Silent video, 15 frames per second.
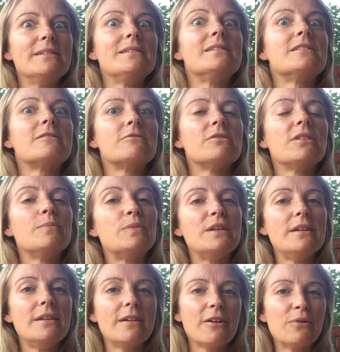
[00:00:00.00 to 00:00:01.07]
and describe
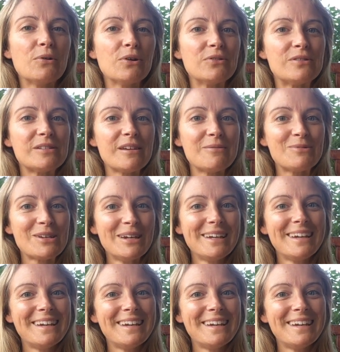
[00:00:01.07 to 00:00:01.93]
the ego concept.